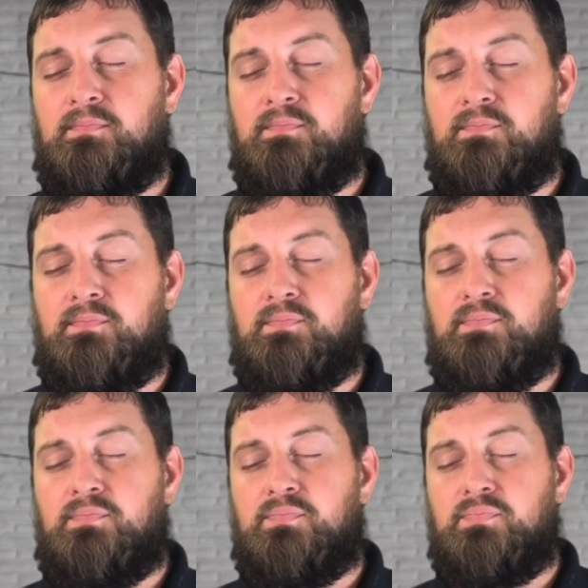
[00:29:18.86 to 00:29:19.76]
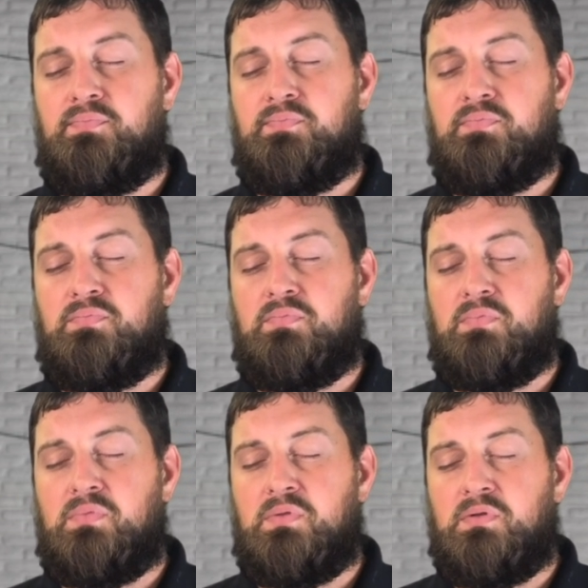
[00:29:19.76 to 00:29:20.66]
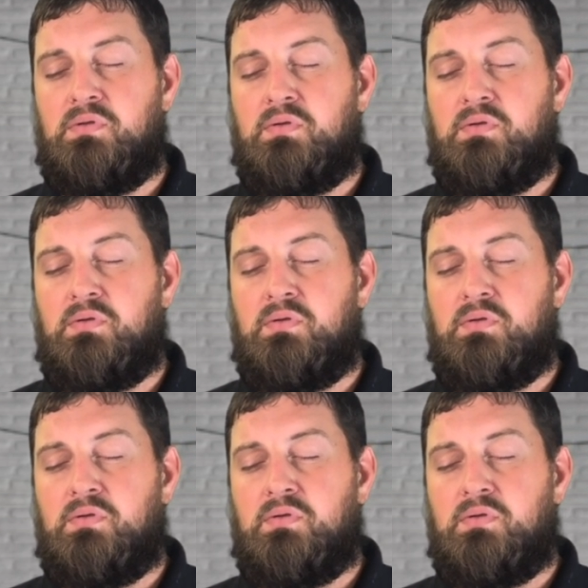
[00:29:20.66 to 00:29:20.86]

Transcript: Nothing is said.